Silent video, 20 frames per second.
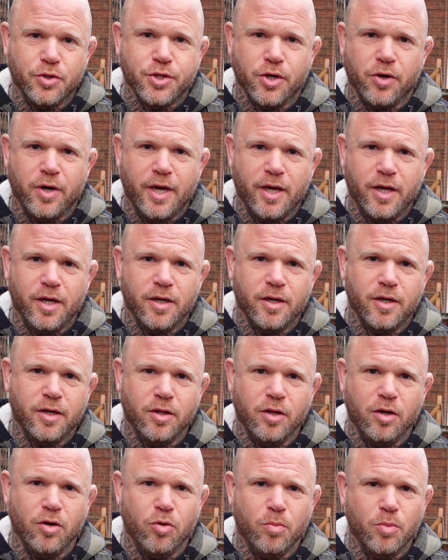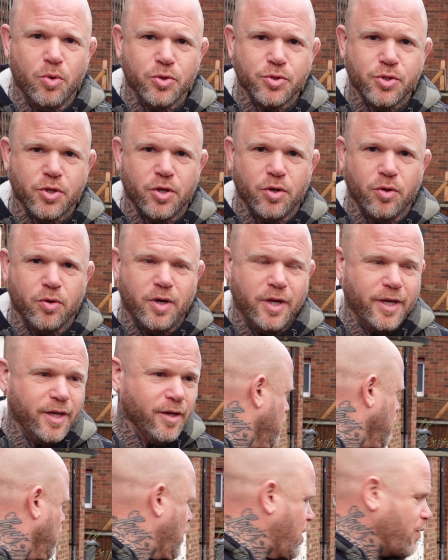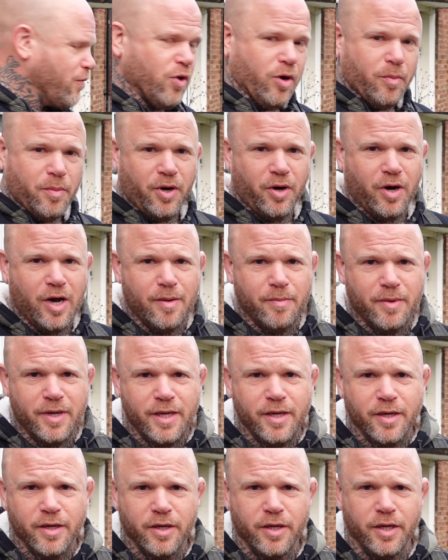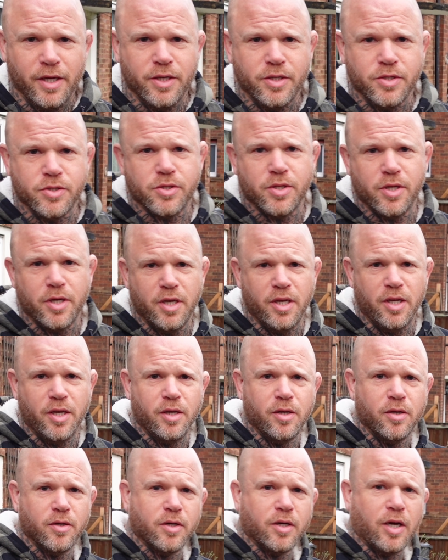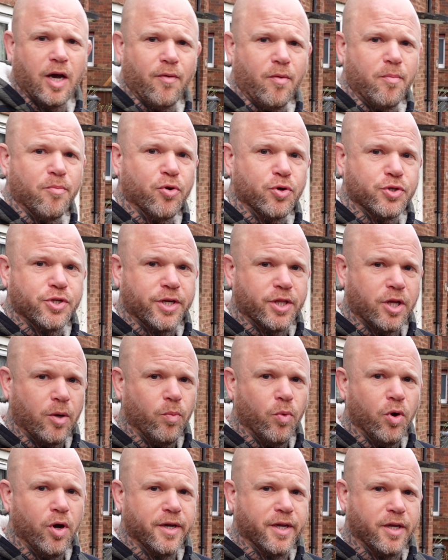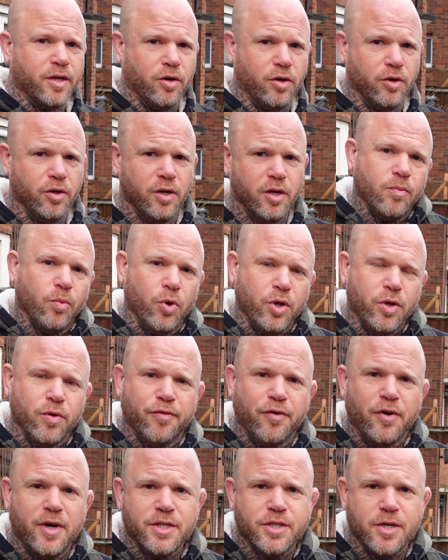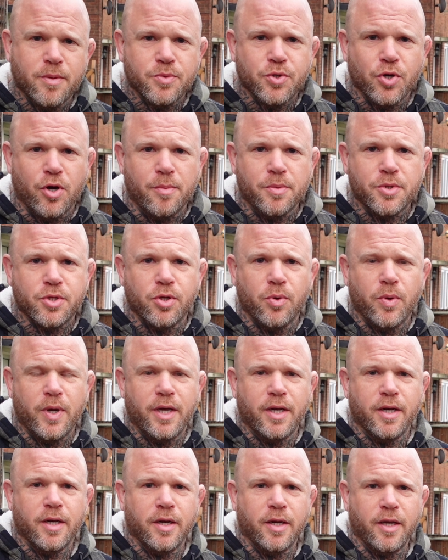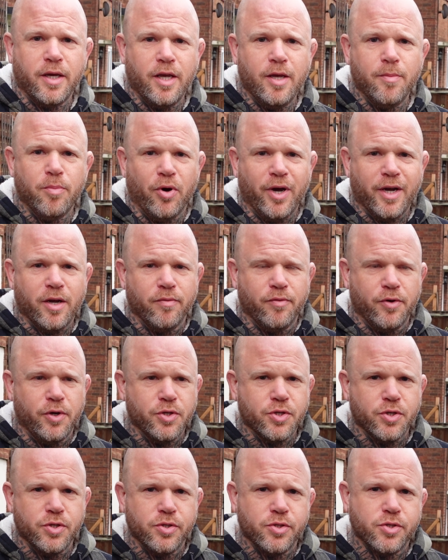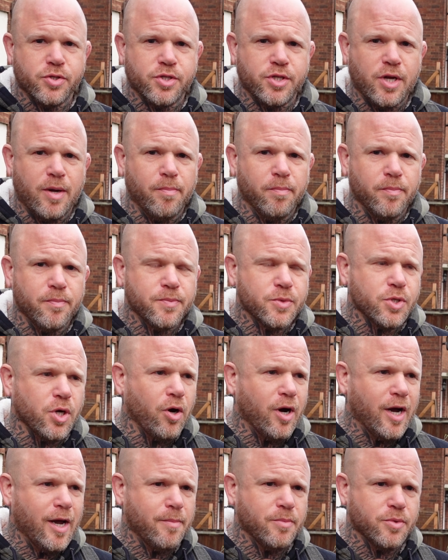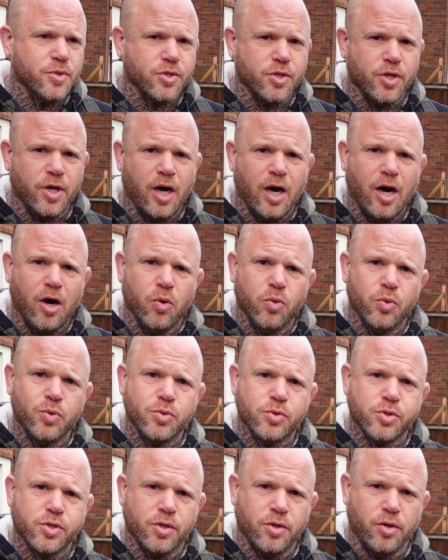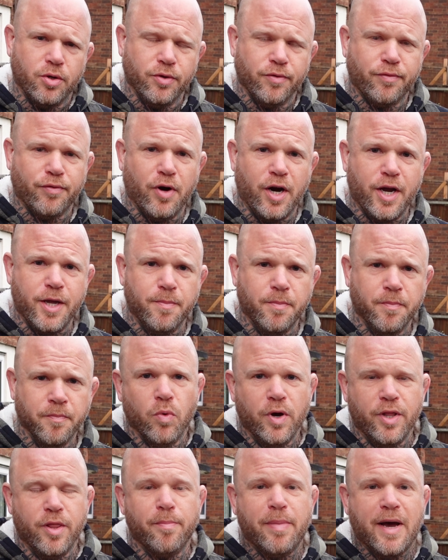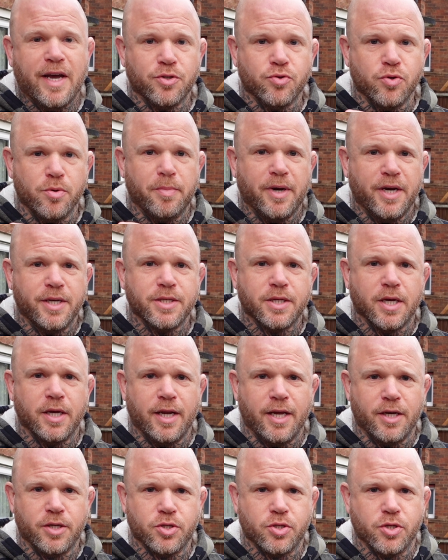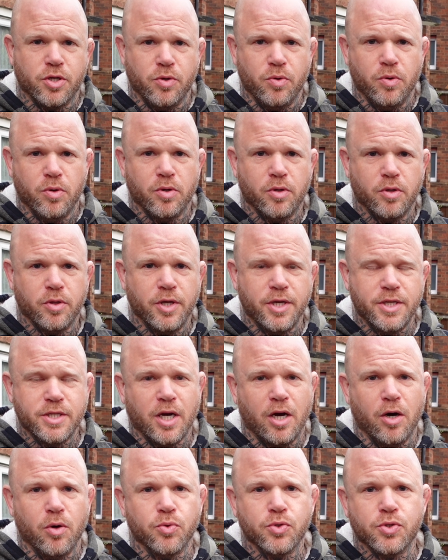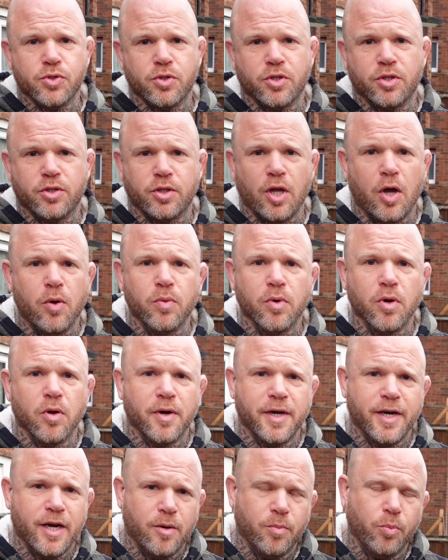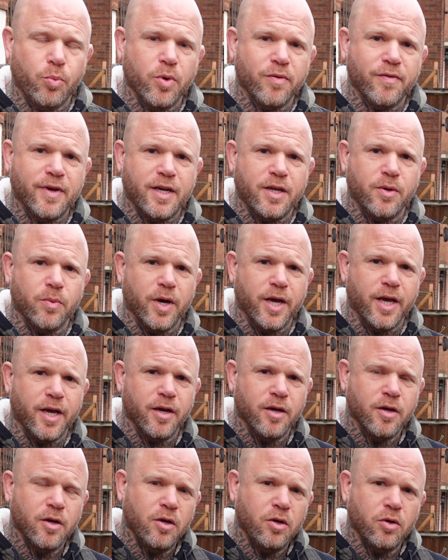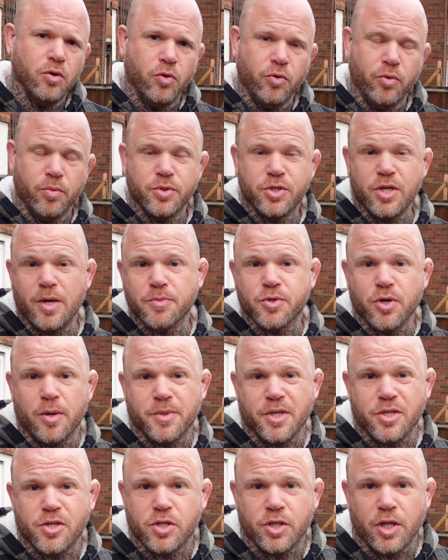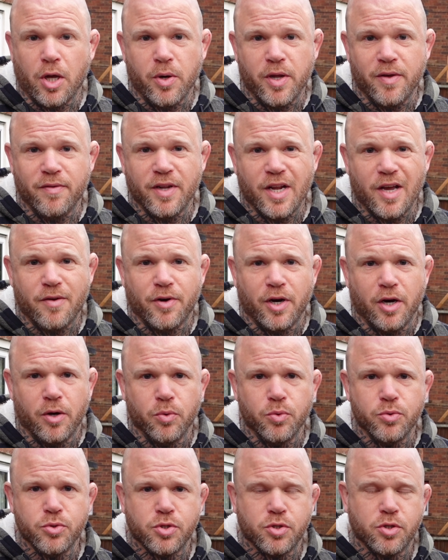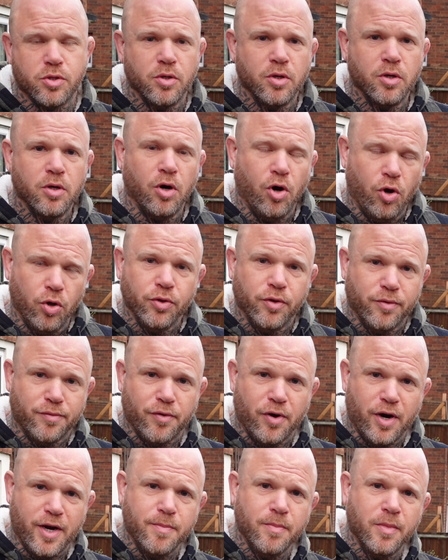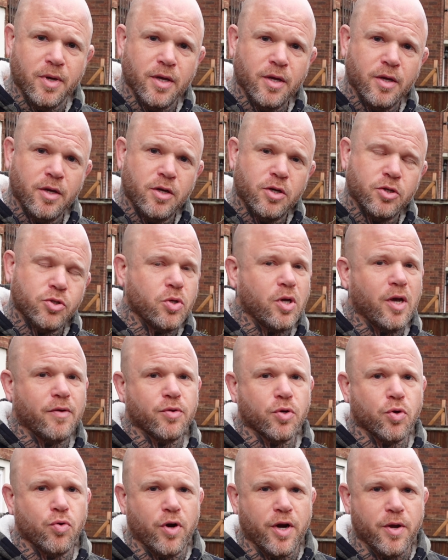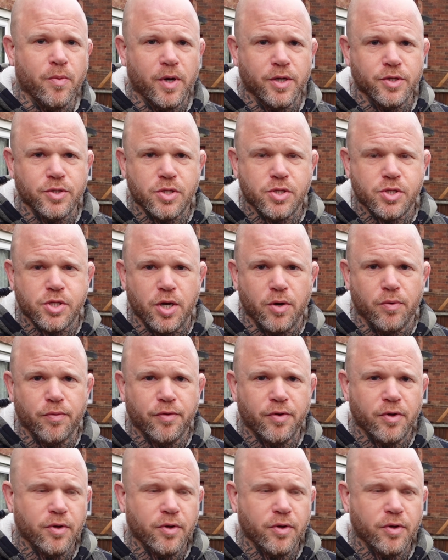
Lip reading: tighter and a lot more securely. What I've got behind me is the current project I'm working on. What you'll find sometimes doing e-bike conversions, sometimes the holes on the frame where the battery base connects to, these holes don't line up with anywhere, or sometimes they just don't even have holes on the frame. So you have to create ones yourself.